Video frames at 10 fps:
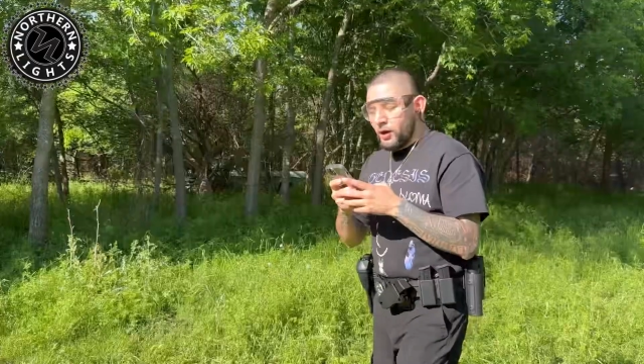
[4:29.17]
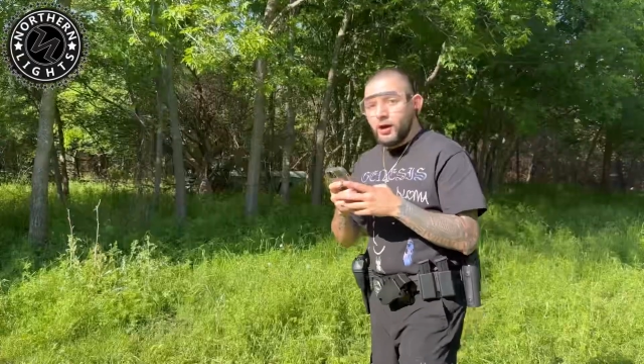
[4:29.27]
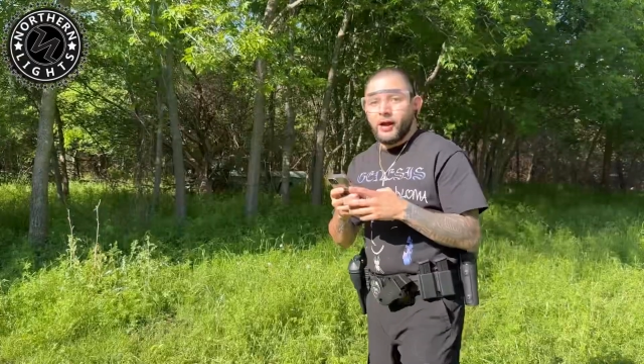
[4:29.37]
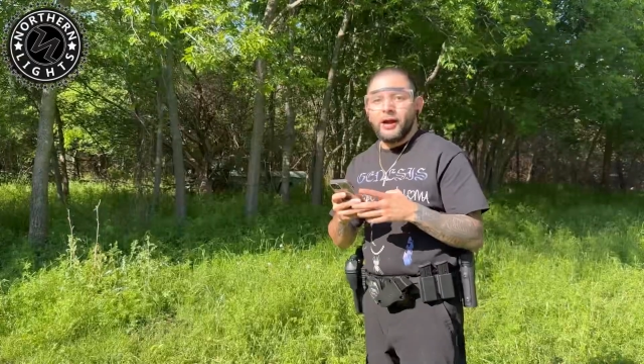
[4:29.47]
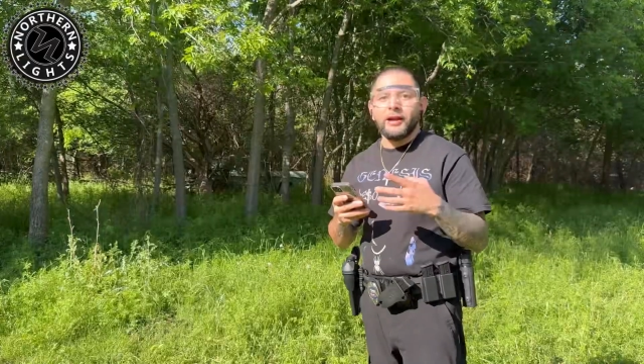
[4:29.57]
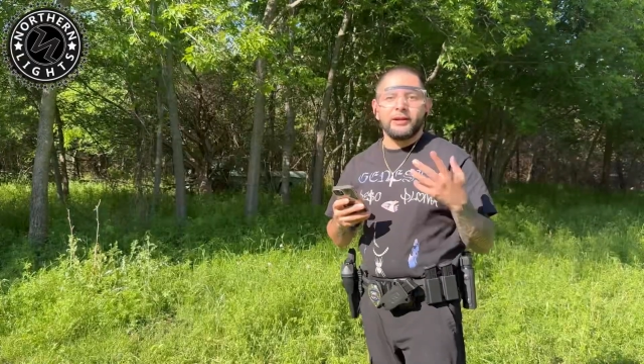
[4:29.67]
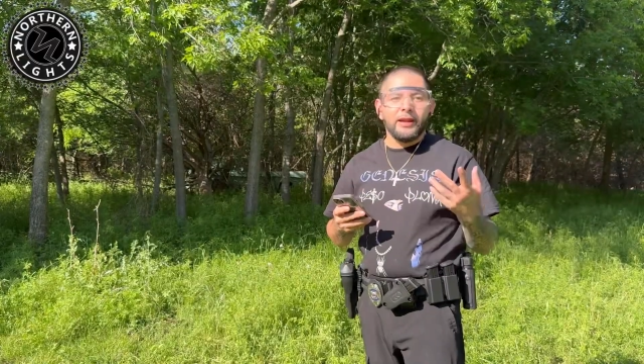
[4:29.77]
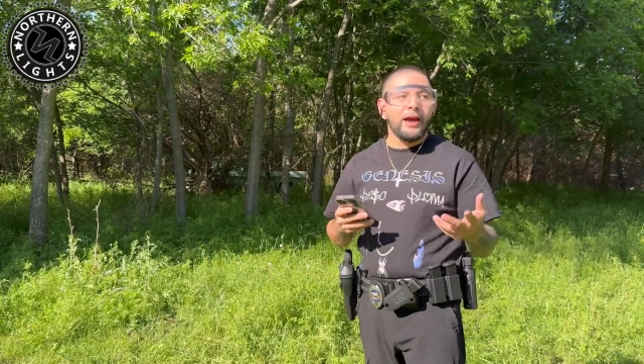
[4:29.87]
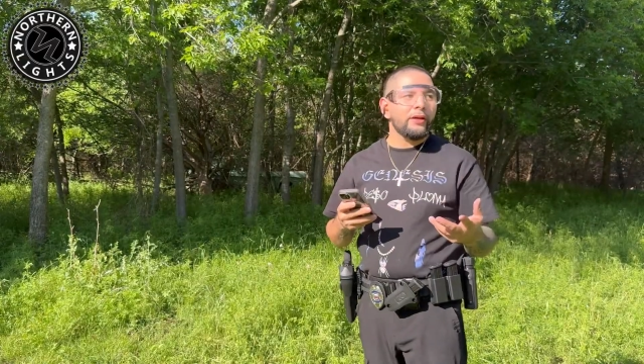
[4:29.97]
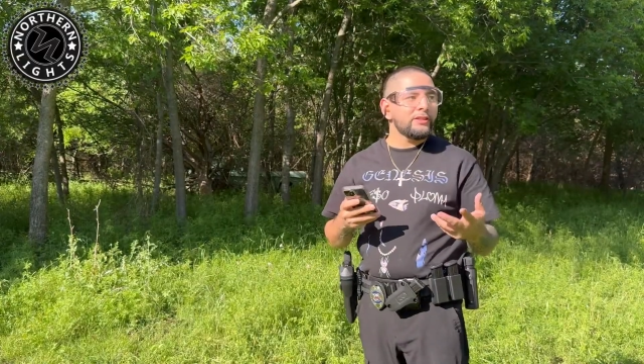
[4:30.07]
All right,
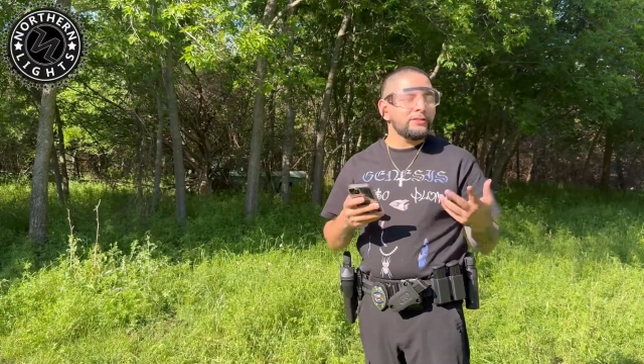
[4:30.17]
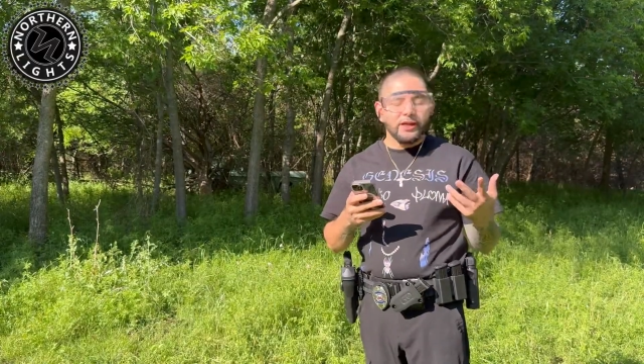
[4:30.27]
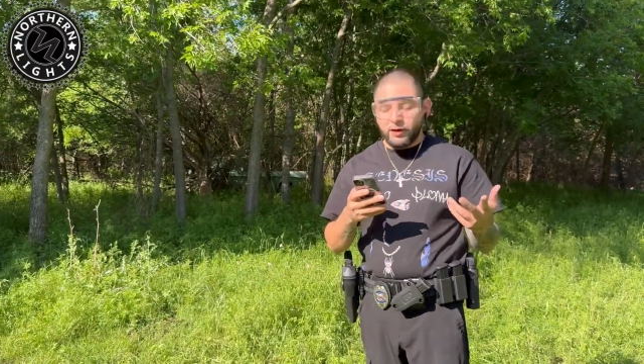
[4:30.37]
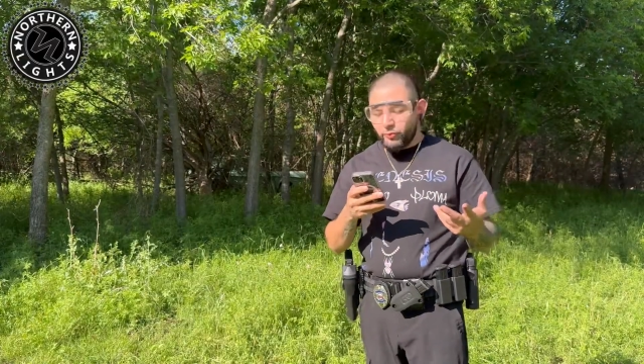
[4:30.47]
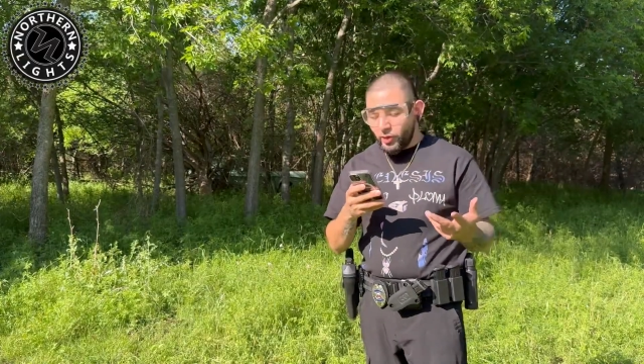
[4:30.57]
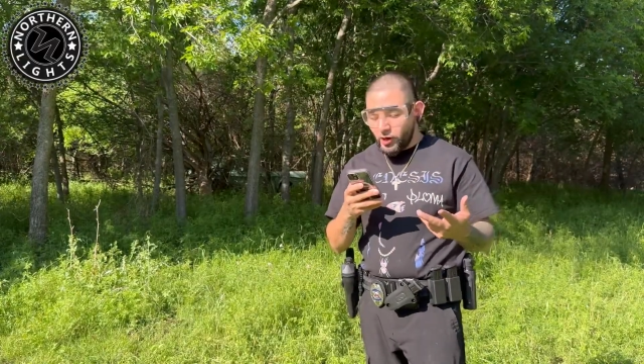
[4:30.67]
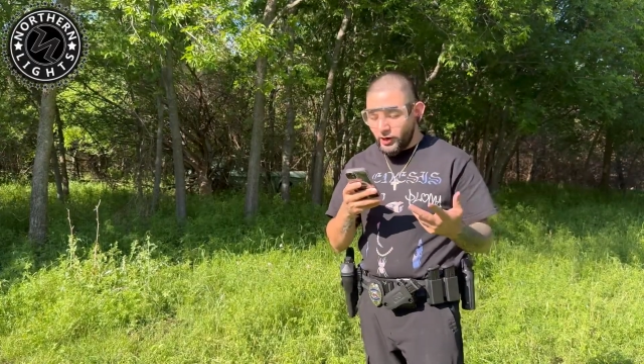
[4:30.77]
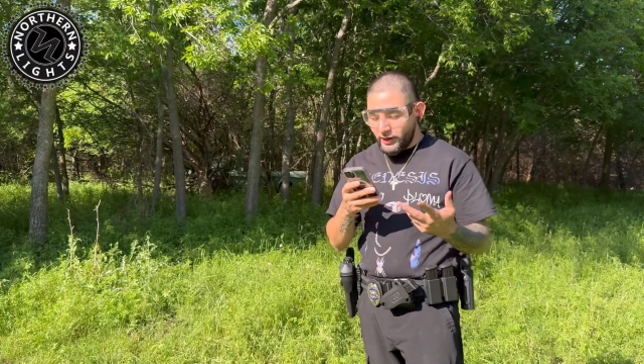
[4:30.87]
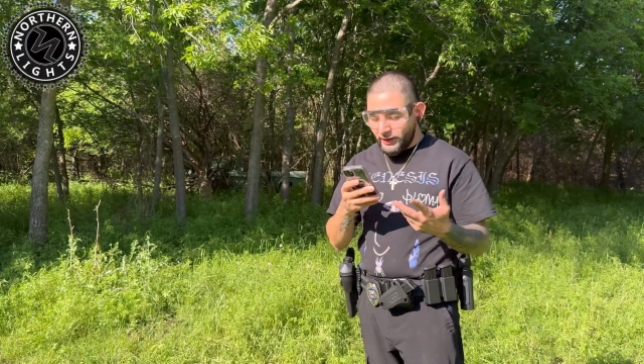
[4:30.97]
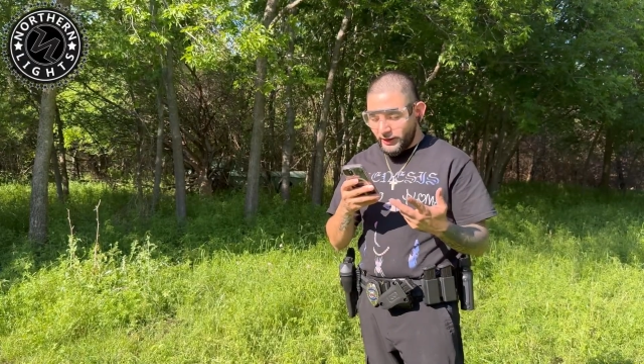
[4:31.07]
now the second
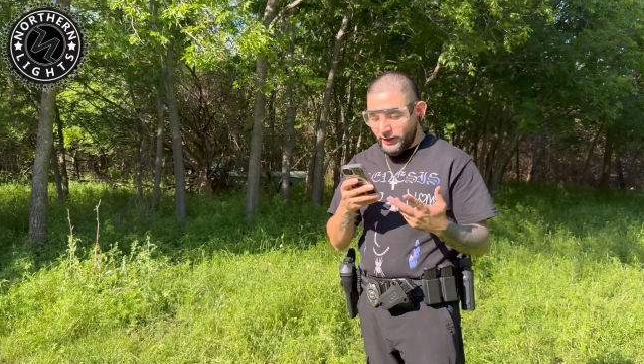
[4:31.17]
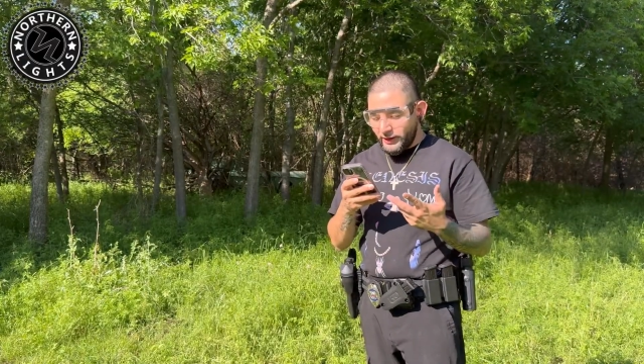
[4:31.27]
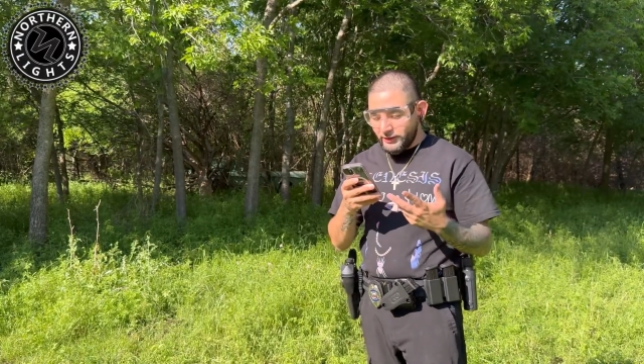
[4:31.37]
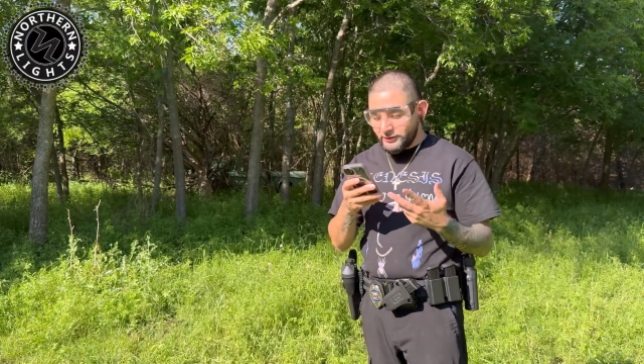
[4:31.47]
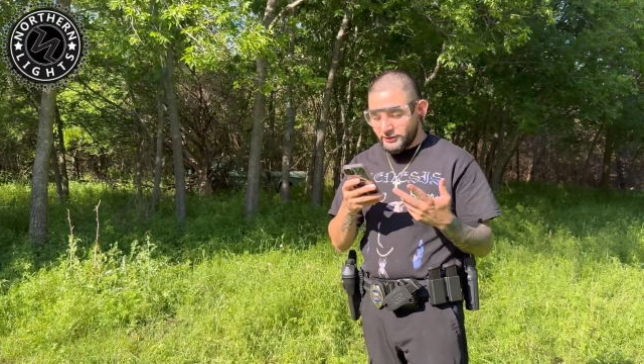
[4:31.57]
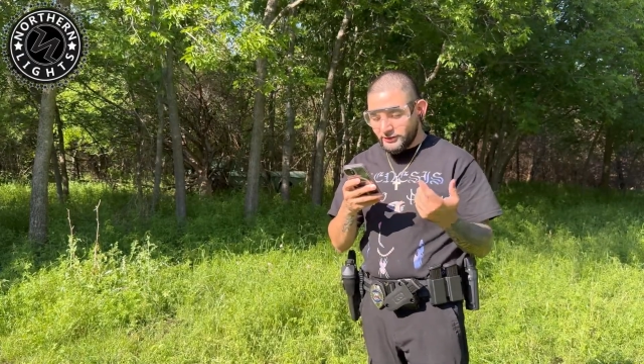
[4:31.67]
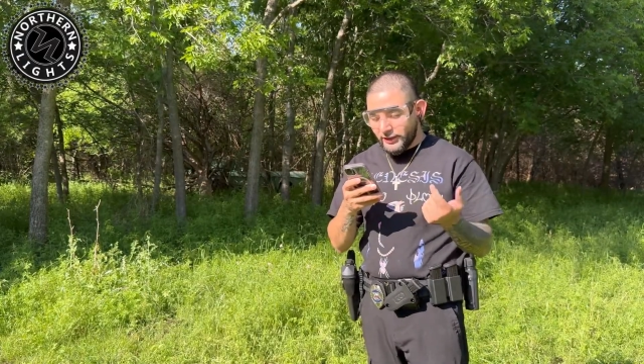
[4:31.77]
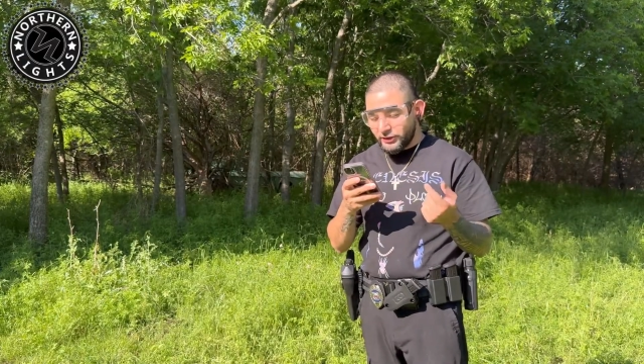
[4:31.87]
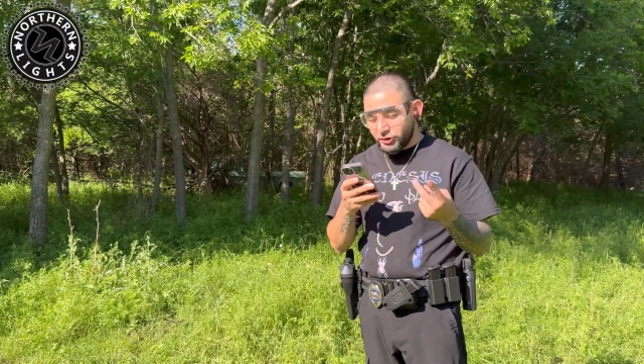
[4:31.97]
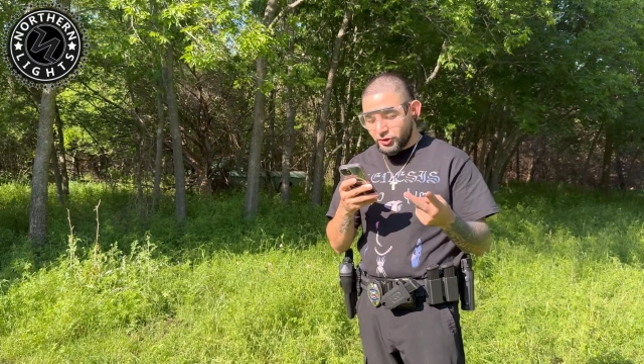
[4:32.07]
part is
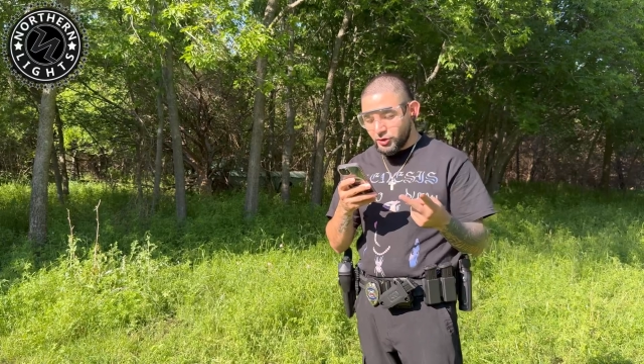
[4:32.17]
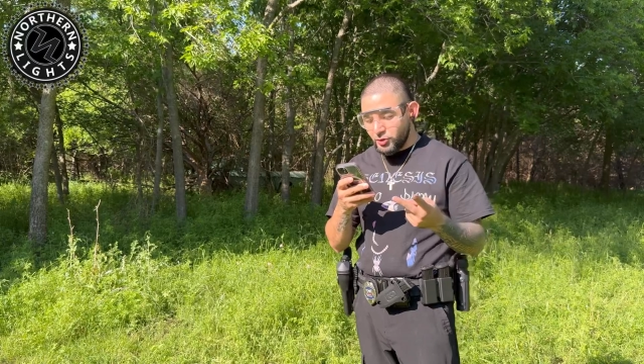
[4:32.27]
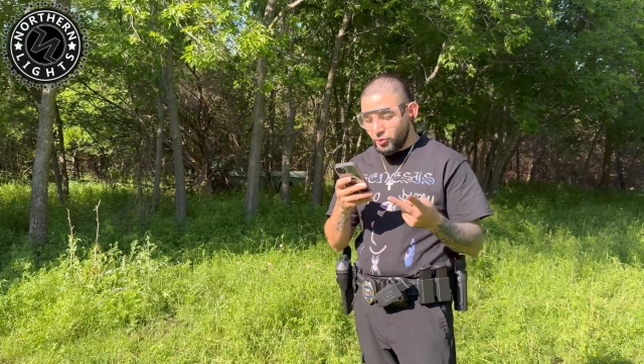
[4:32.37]
stage 2,